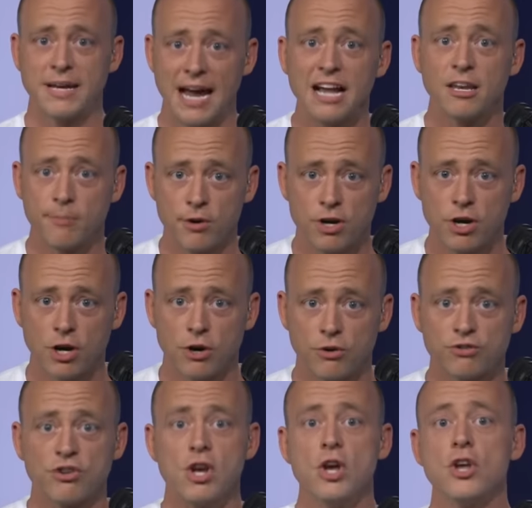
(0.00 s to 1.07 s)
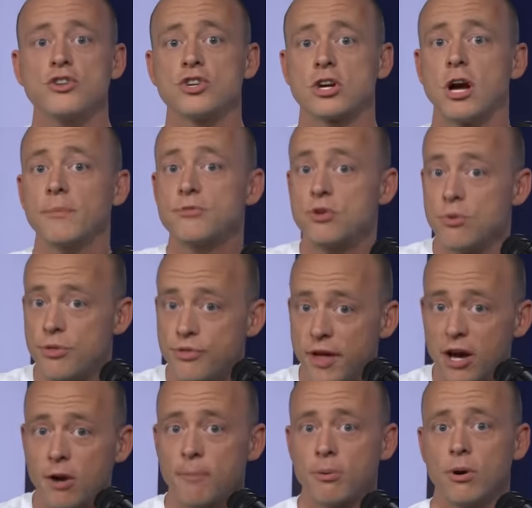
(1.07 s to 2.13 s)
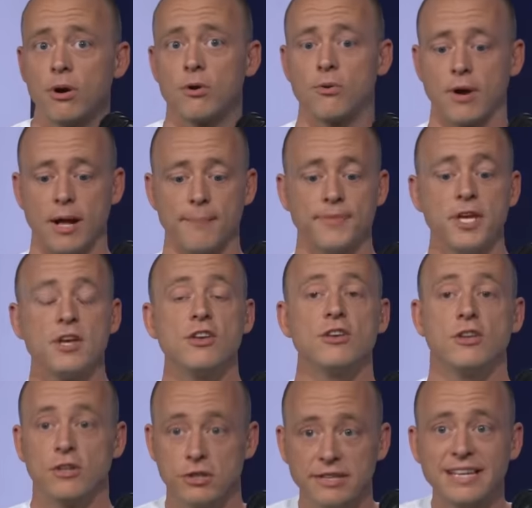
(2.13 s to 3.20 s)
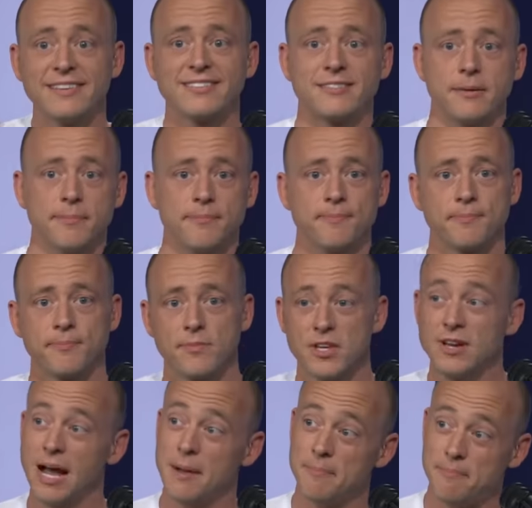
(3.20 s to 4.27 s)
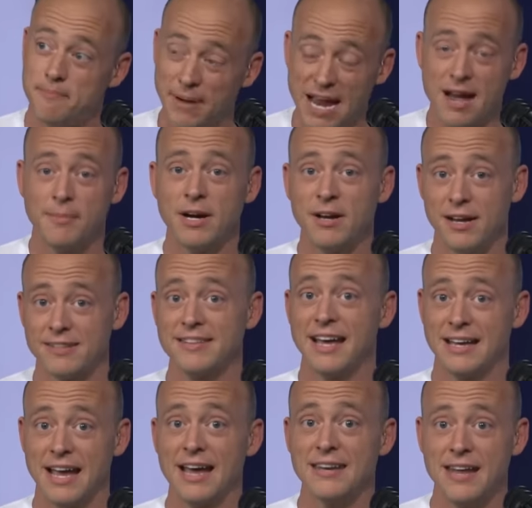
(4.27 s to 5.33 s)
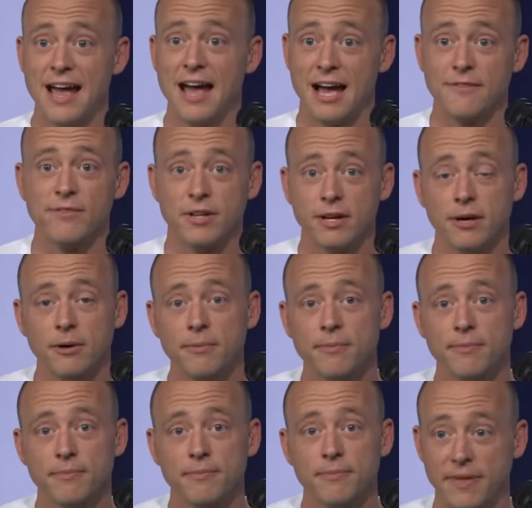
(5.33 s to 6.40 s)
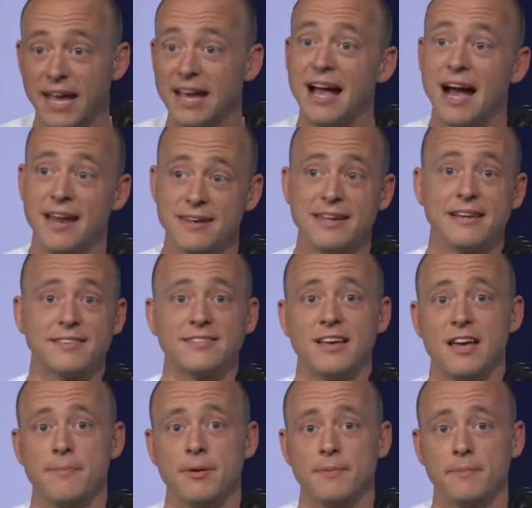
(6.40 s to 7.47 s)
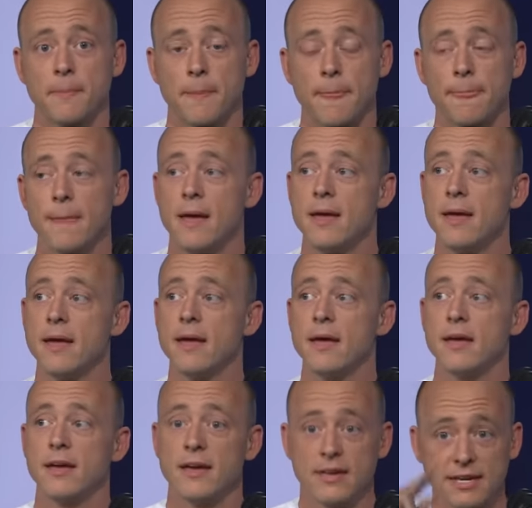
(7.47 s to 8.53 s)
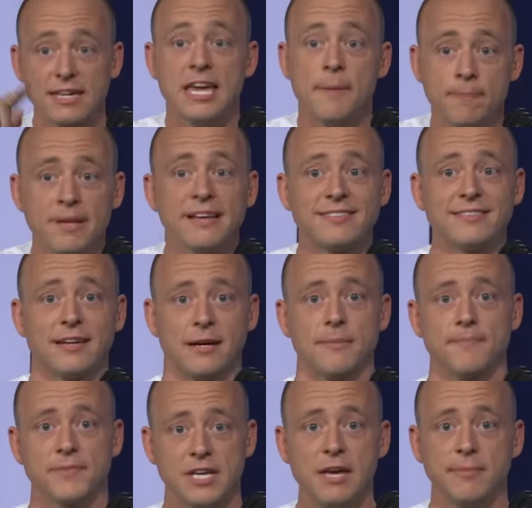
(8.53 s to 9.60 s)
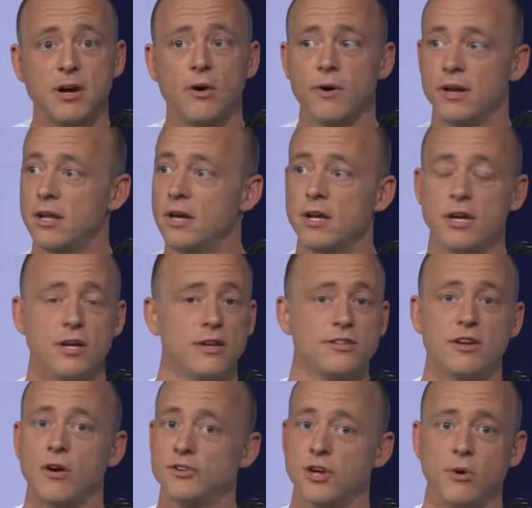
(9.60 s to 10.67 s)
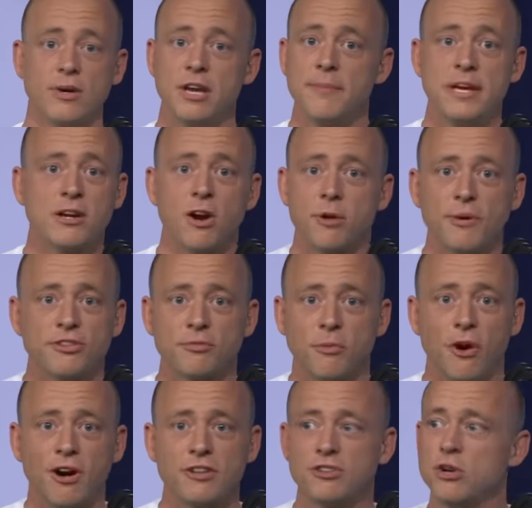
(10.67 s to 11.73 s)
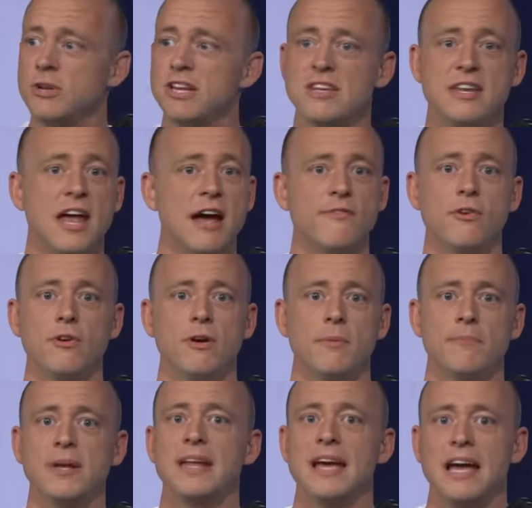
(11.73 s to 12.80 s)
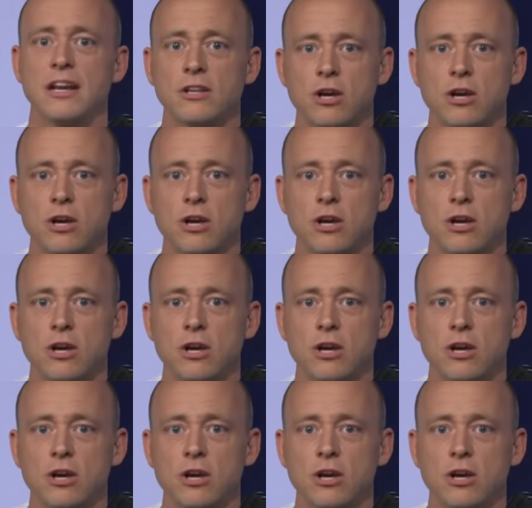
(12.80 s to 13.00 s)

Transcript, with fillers: caliber coach to come to their program. List them. You got Bama a decade and a half ago. They got Nick Saban. Keep listing them. Keep going. Don't, don't give me Kirby Smart. Dude had never been a head